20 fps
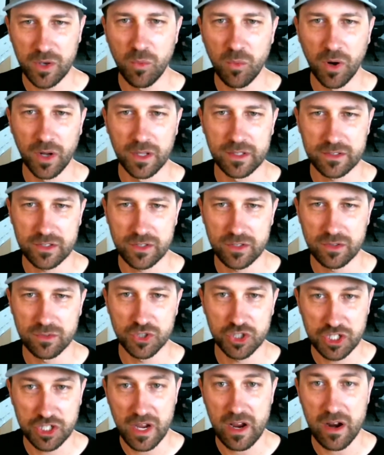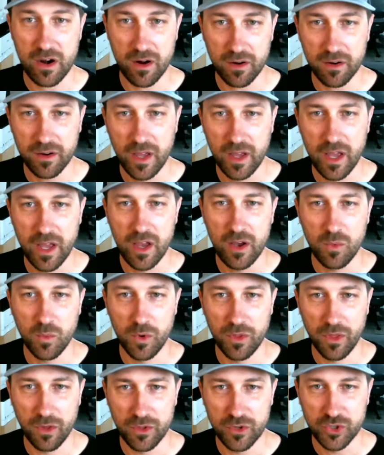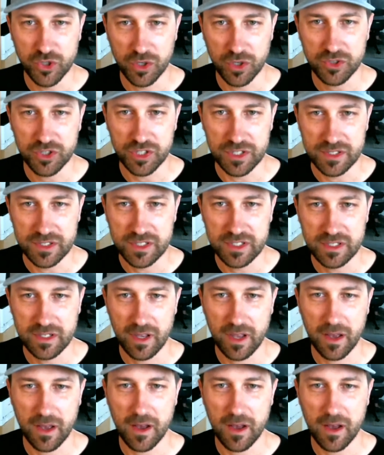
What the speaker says: want to share with other churches.